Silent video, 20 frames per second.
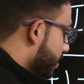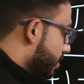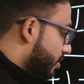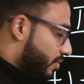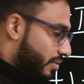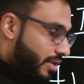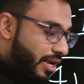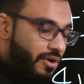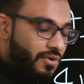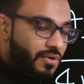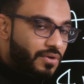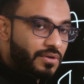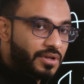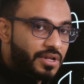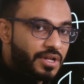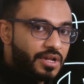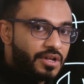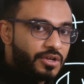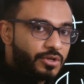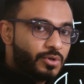So now
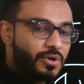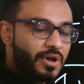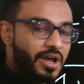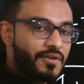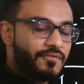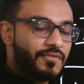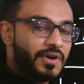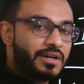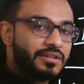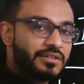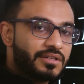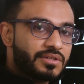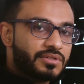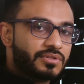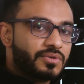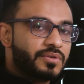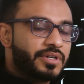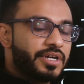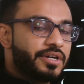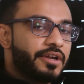you have
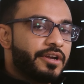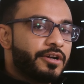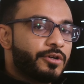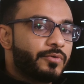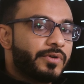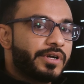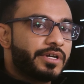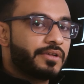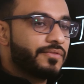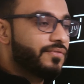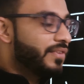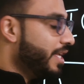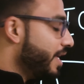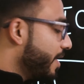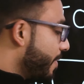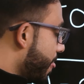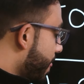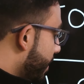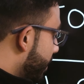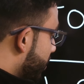understood it
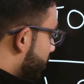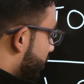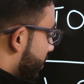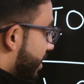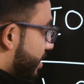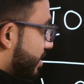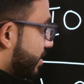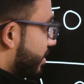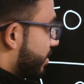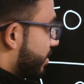intuitively. So let's